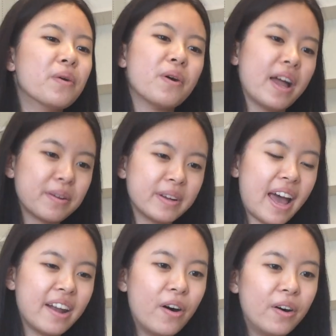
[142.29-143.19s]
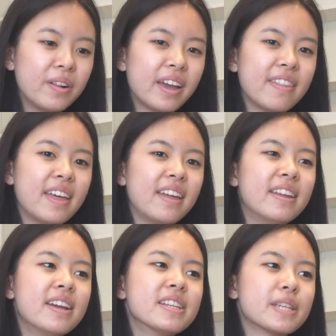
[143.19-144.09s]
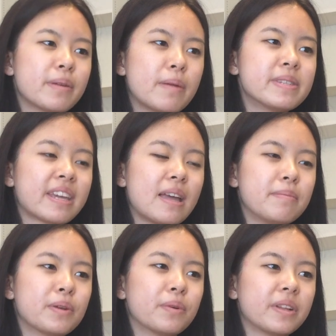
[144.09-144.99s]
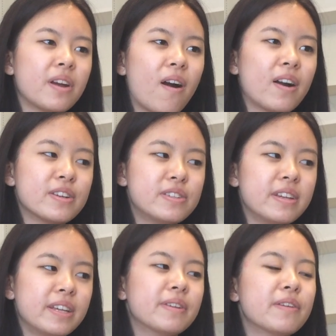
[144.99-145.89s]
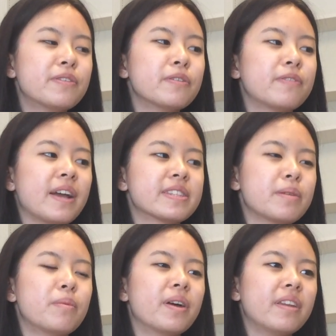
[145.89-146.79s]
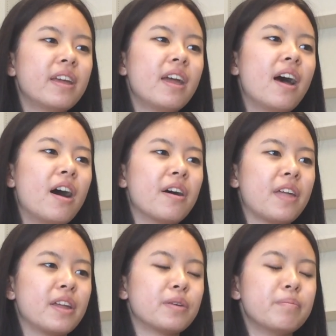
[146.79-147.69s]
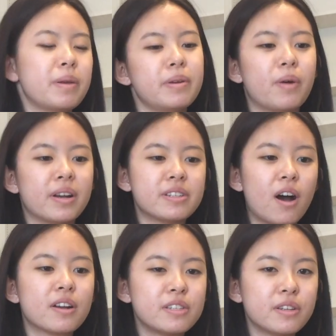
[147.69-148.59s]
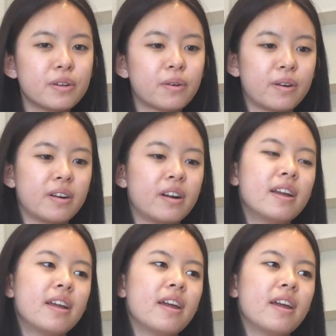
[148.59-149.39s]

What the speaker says: anyone at all, and then sometimes it can be really hard, even if you find someone that you want to talk to, or